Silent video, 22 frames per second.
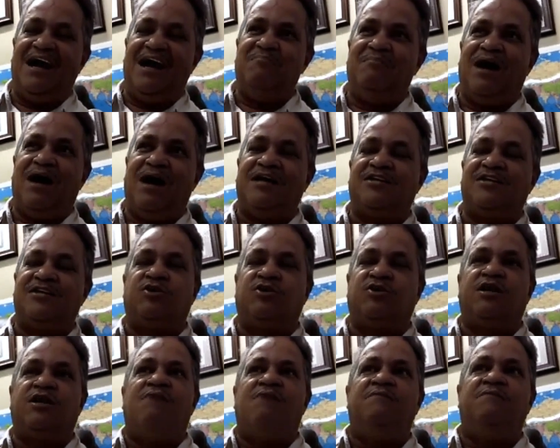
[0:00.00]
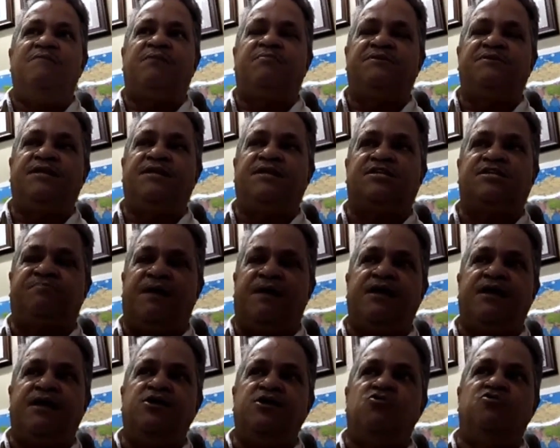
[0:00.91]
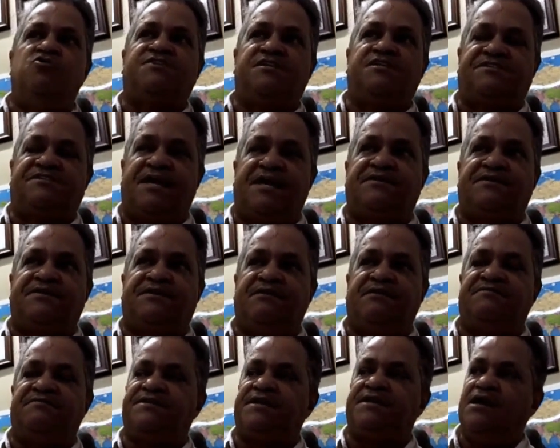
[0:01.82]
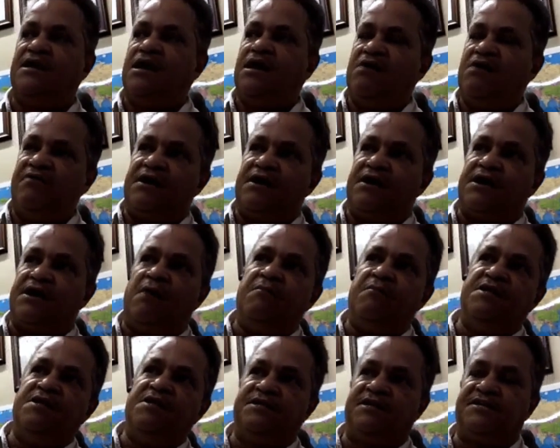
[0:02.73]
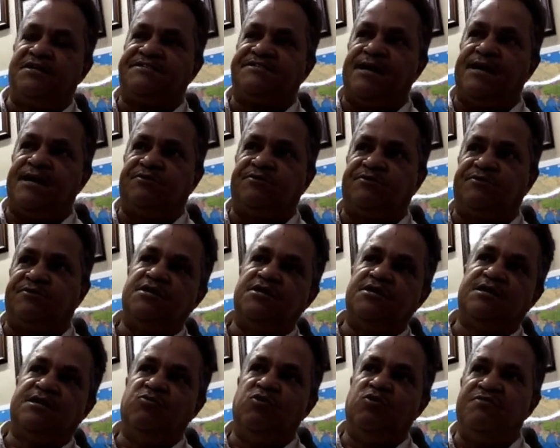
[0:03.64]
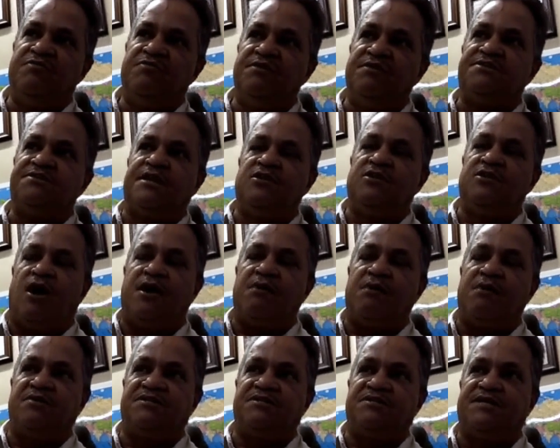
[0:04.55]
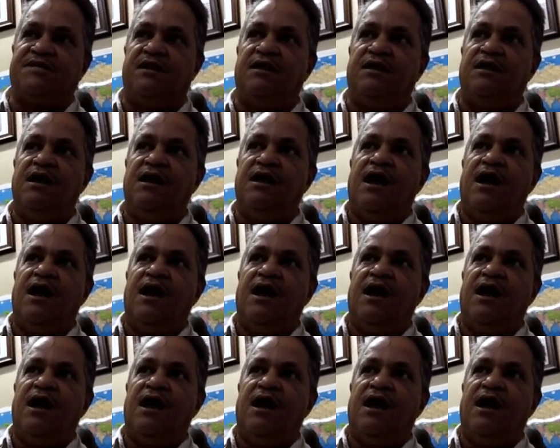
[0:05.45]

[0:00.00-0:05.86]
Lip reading: And so the government of Brazil is spending huge incentives for the companies in the south to move into the northern Brazil,